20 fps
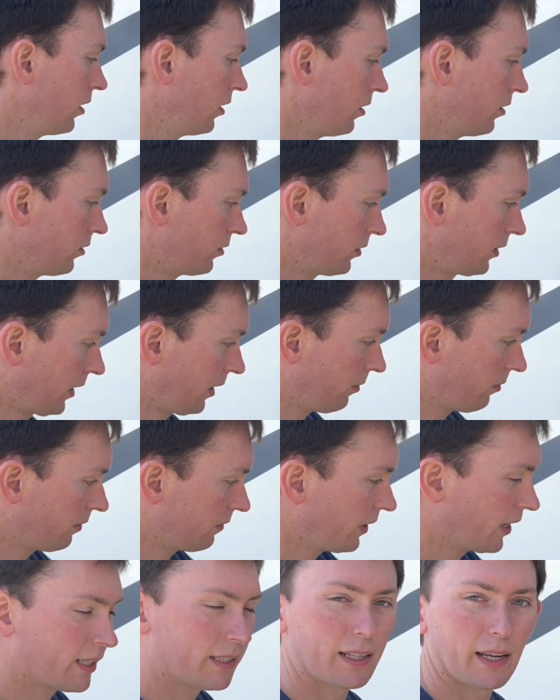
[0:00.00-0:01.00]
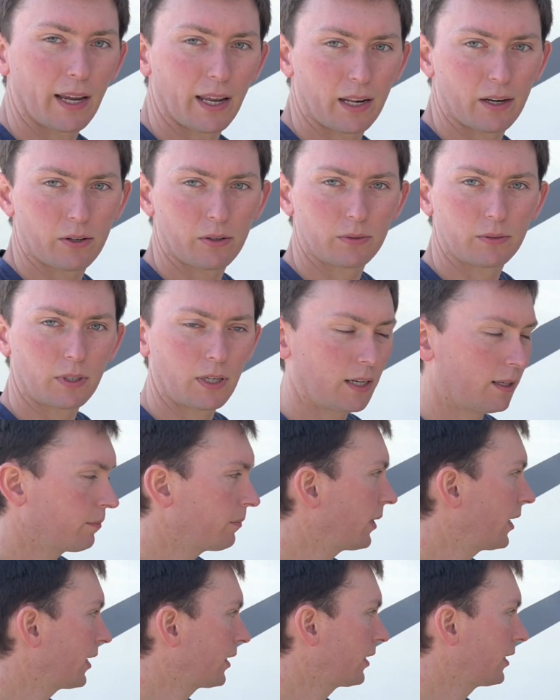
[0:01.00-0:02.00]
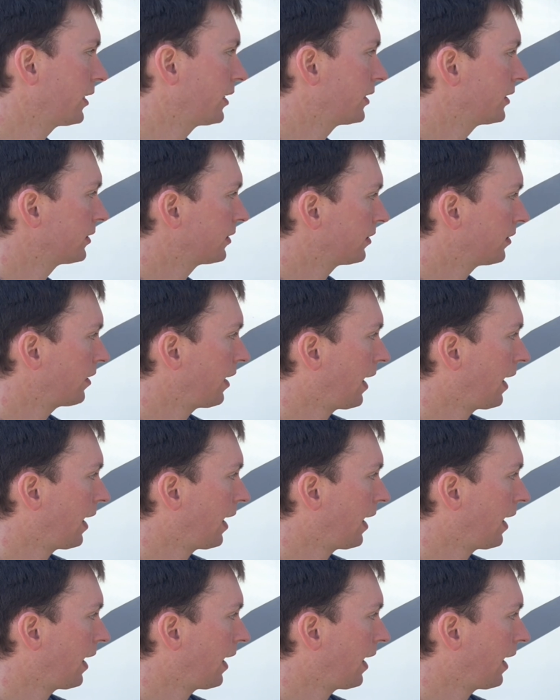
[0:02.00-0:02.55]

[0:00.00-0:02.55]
So now we've got the anode rod back in.